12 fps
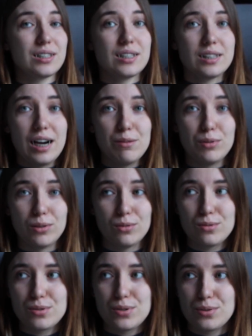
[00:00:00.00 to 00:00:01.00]
that I will
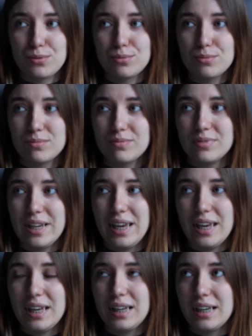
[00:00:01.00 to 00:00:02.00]
also
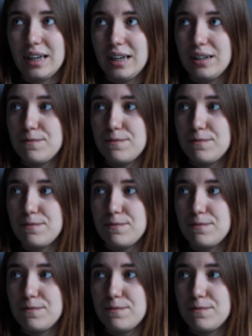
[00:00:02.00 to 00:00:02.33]
take